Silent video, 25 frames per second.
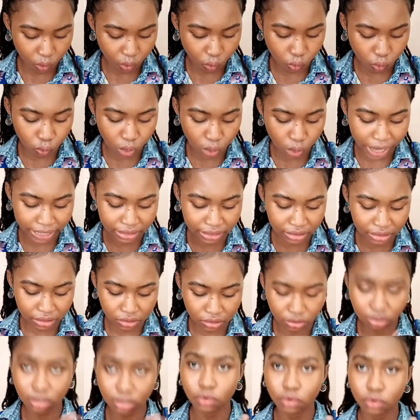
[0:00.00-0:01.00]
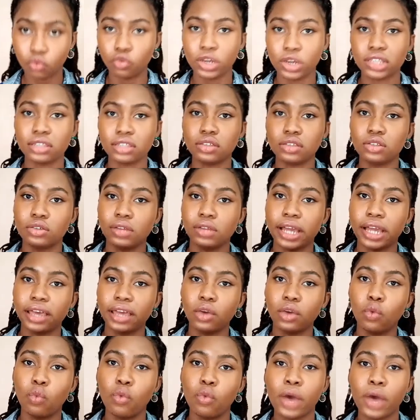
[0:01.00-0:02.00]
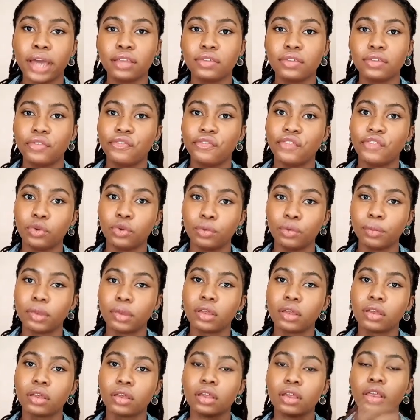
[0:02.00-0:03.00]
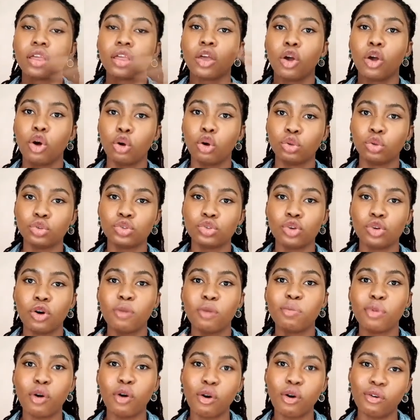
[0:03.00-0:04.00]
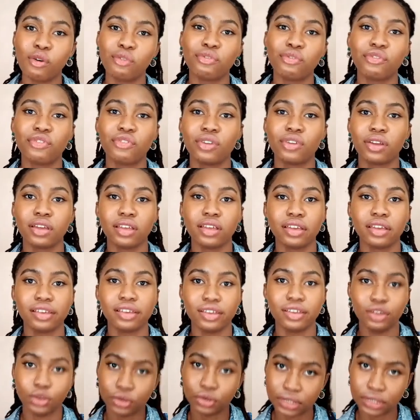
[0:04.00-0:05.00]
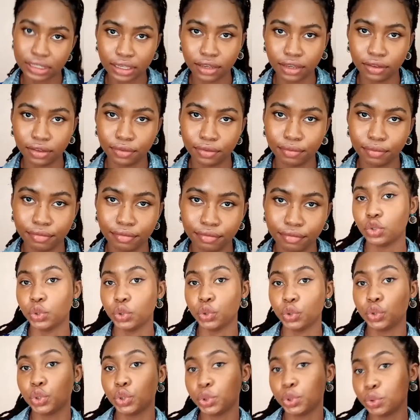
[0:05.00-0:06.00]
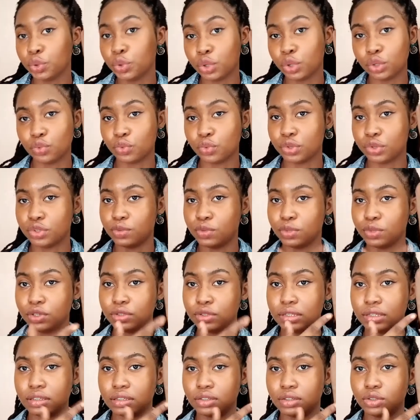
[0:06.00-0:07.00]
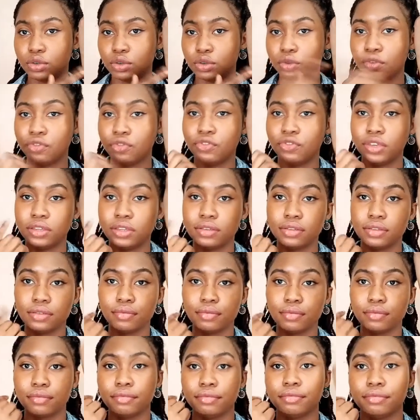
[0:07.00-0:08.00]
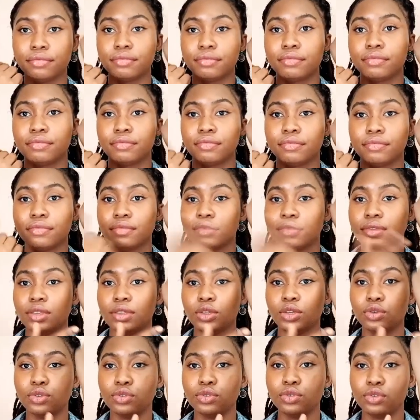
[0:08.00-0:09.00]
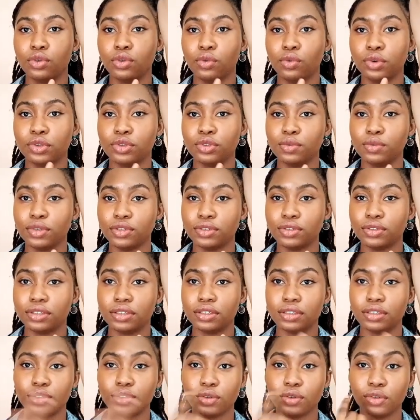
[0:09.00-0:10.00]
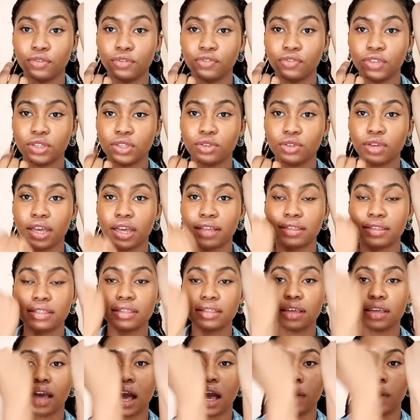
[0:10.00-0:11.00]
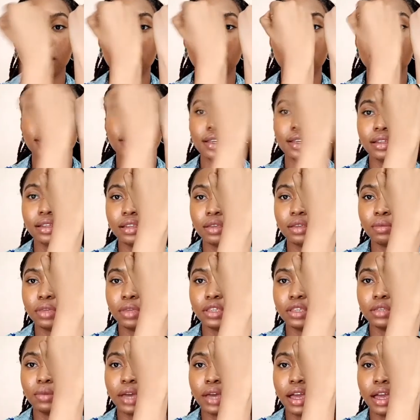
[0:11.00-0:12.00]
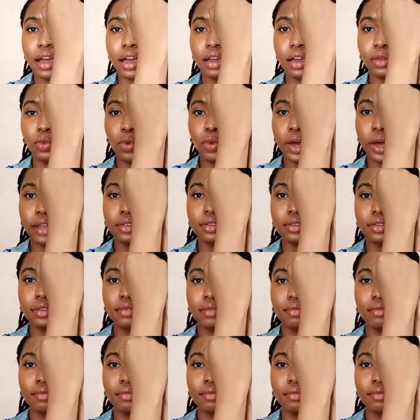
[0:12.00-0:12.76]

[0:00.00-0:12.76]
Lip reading: white residue, like a white film on top of your skin. You do not want to be using this on your face. You do not want to be using this on your face. You can see how it instantly makes my hand white.